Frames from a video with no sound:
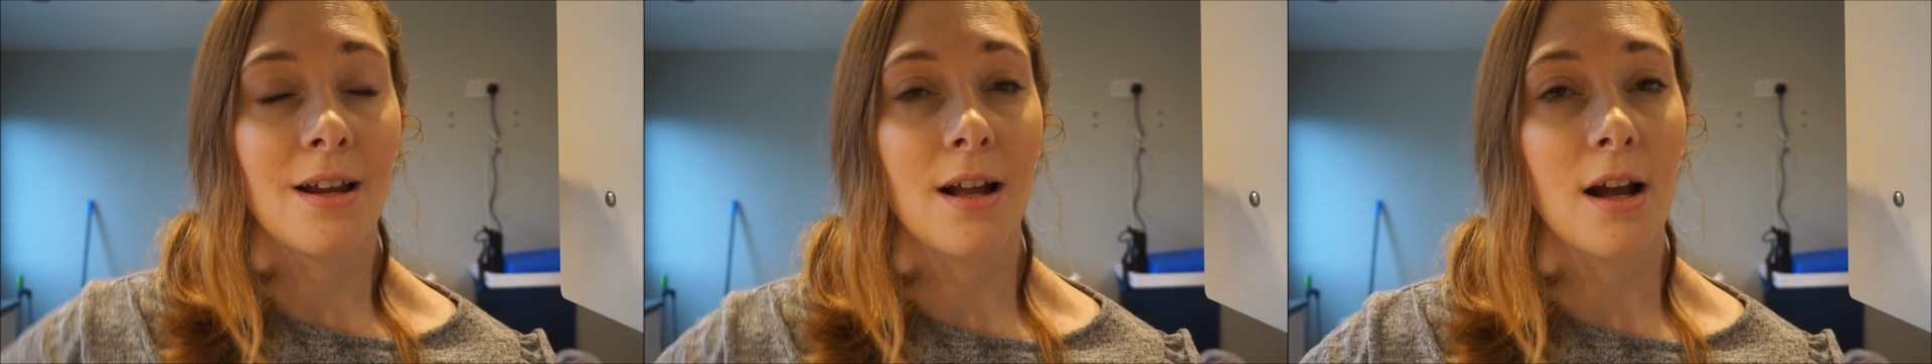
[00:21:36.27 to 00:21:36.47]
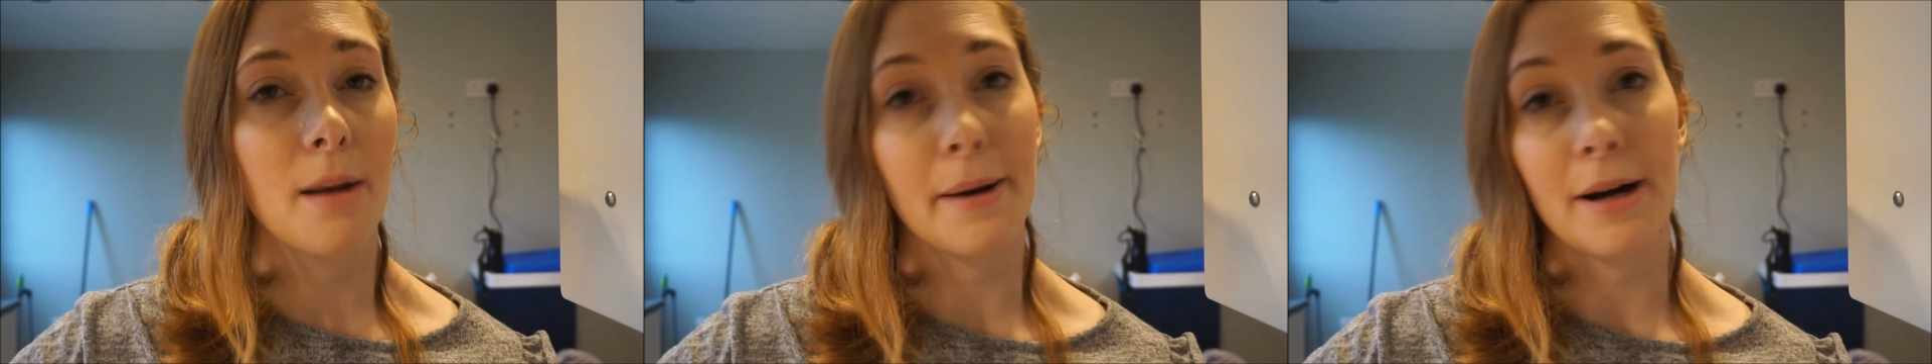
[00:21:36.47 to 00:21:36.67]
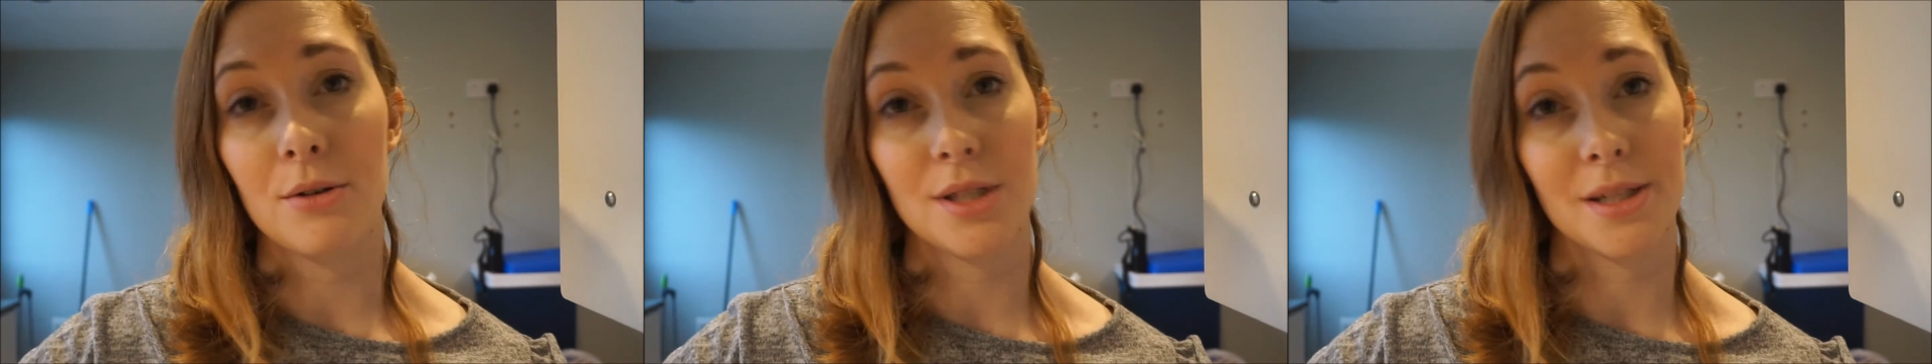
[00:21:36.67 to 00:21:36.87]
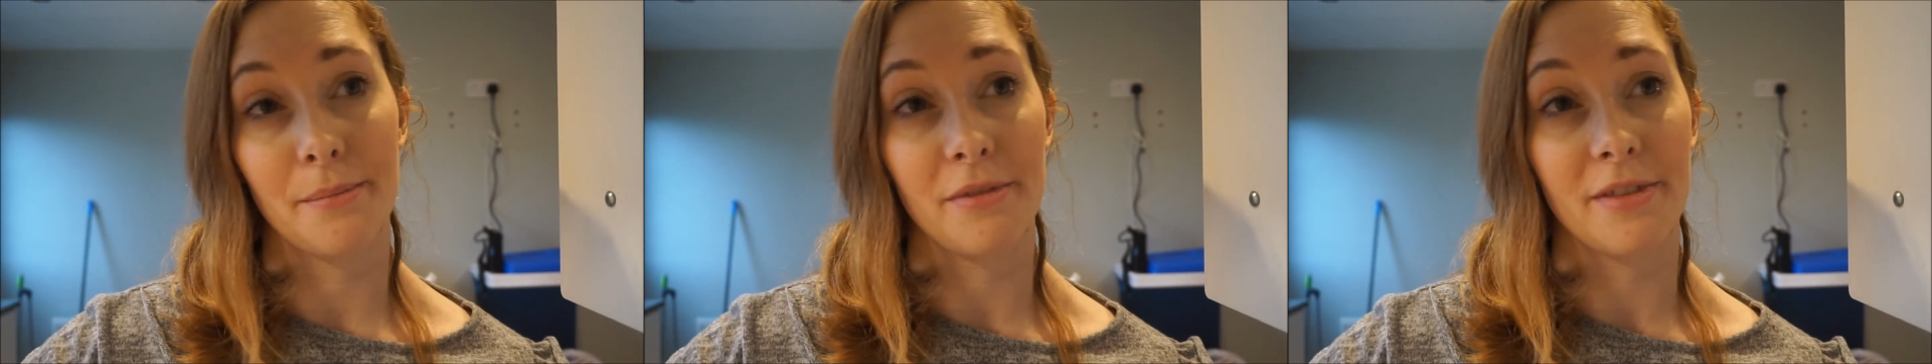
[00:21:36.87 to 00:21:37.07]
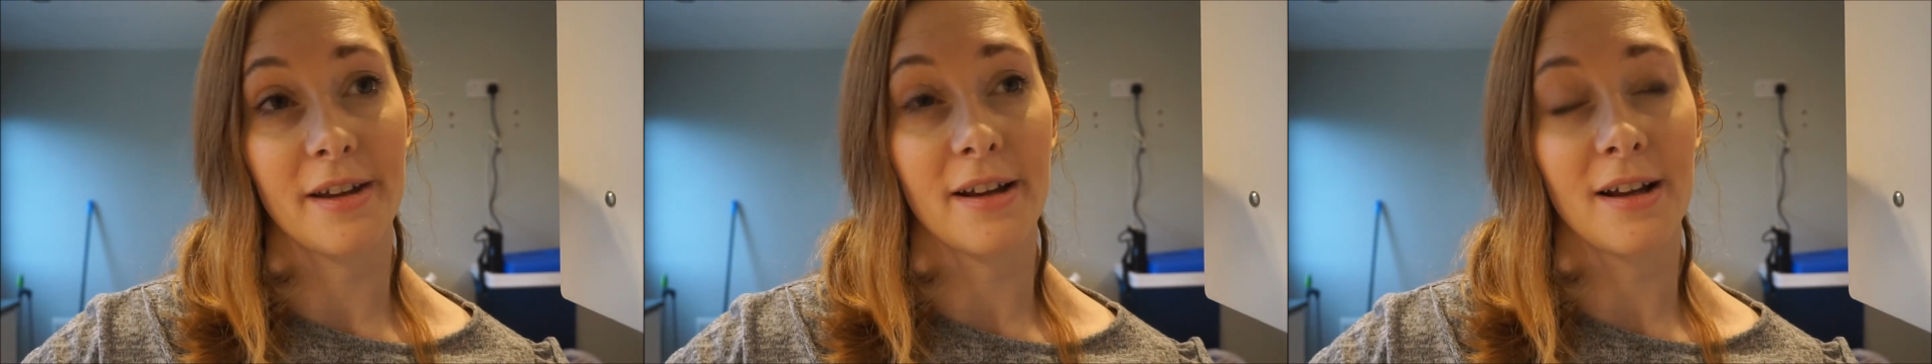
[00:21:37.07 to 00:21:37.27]
about
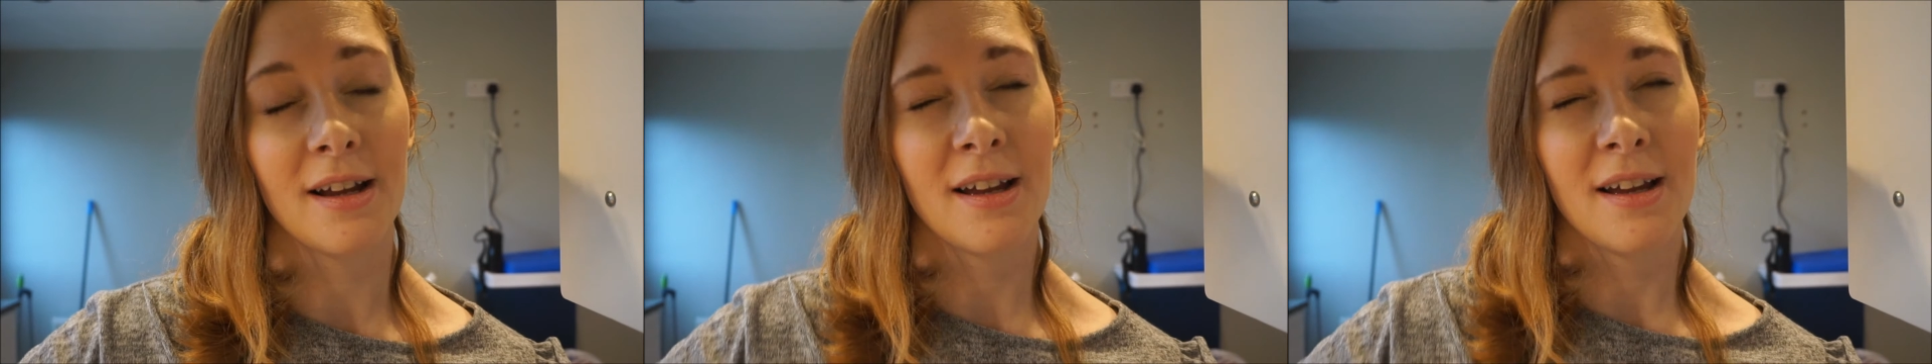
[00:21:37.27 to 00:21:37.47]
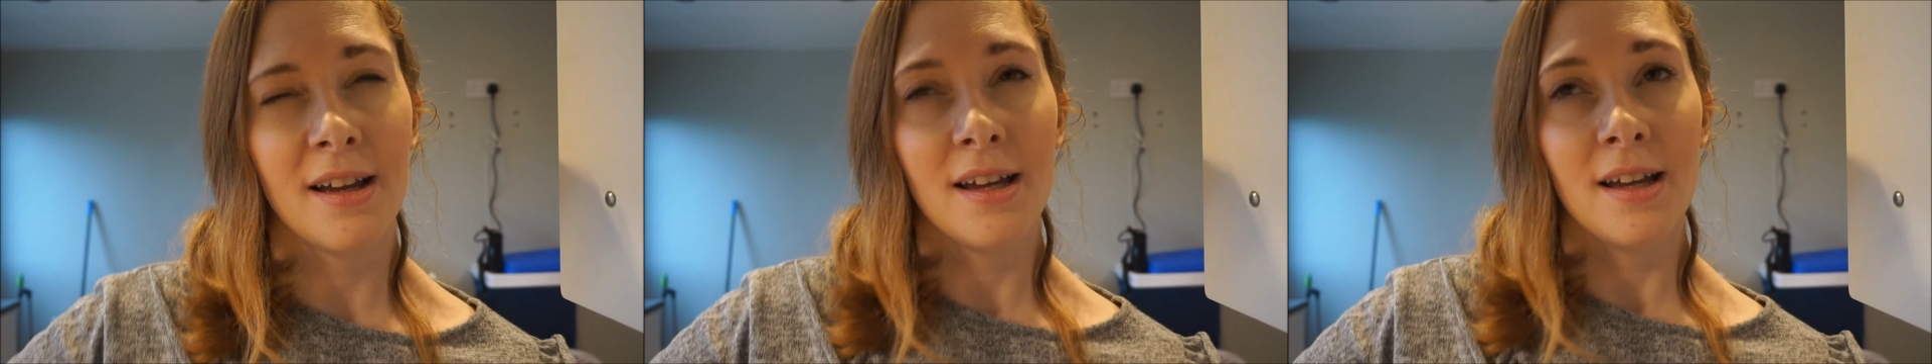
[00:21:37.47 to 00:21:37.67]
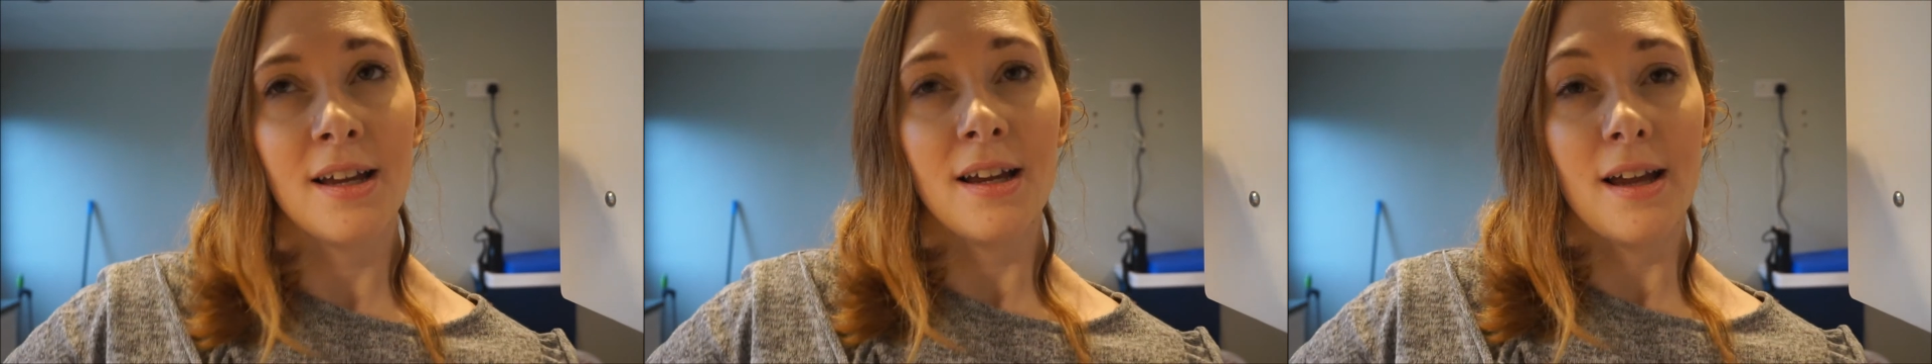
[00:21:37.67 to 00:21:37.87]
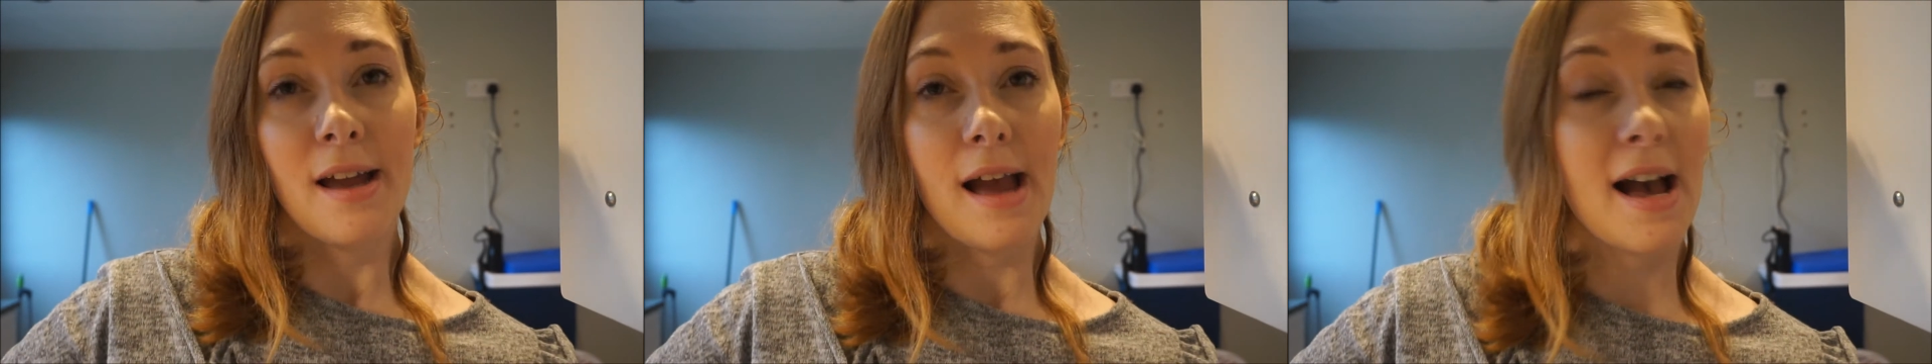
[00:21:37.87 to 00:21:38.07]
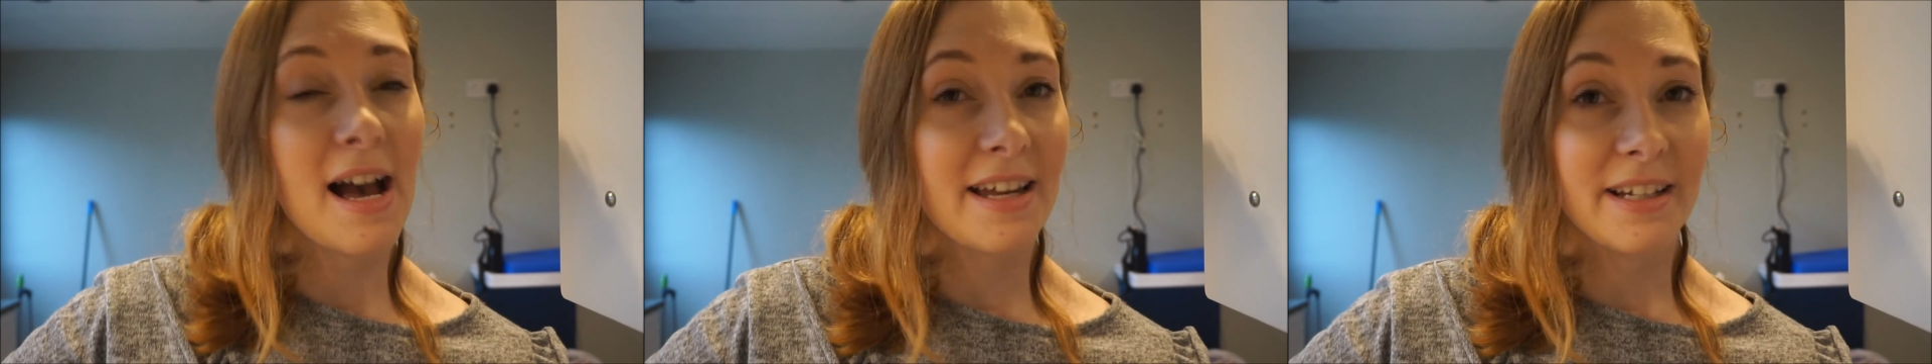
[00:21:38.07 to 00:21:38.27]
something.
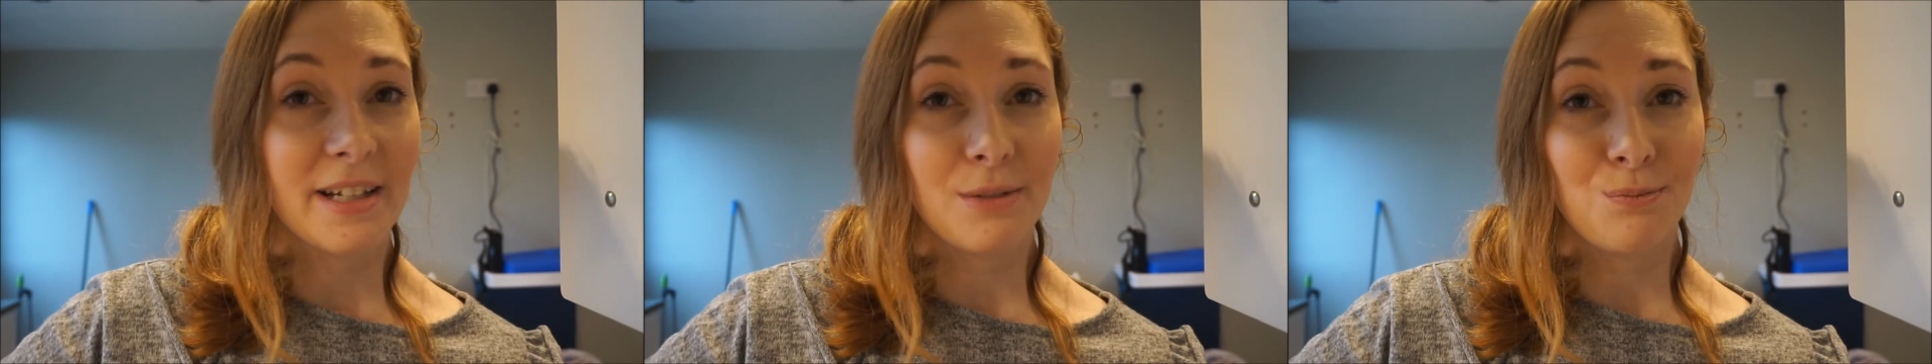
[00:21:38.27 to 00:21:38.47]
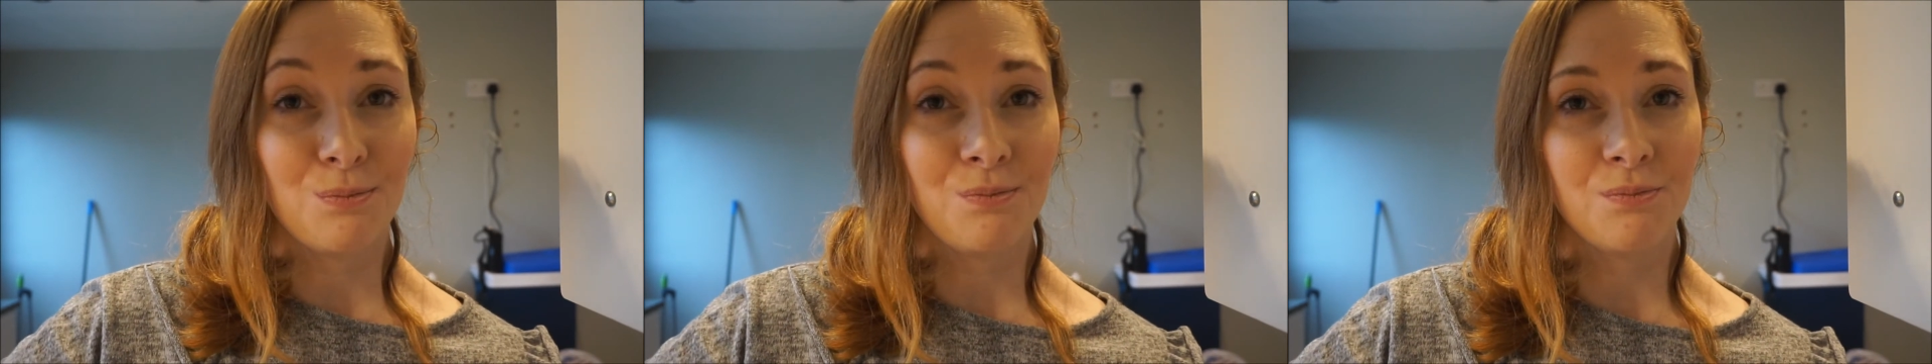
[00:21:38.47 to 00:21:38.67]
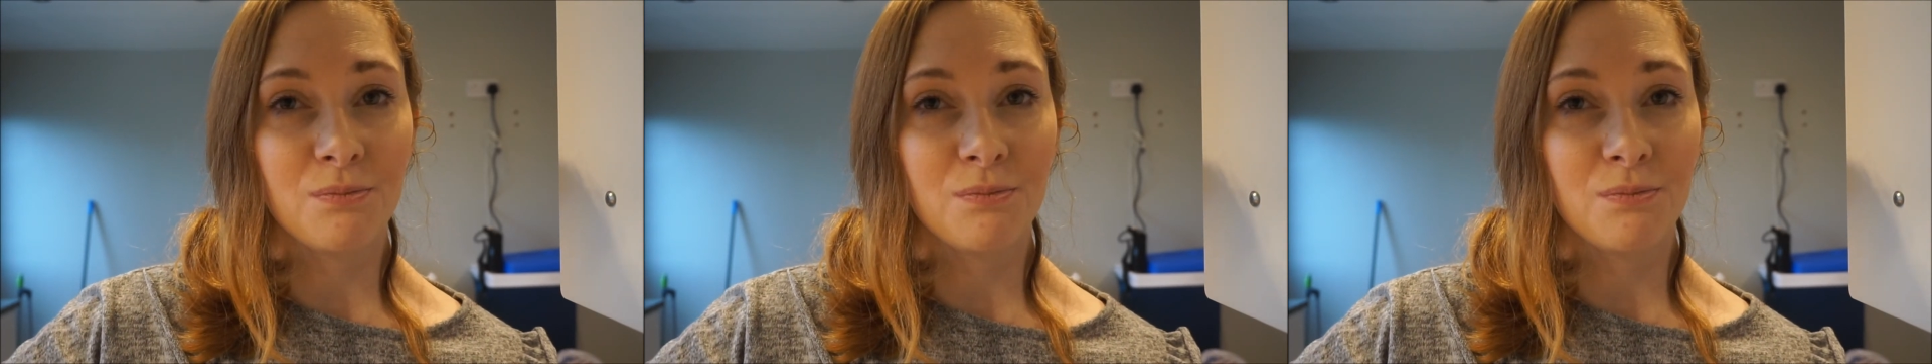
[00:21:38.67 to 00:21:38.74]
And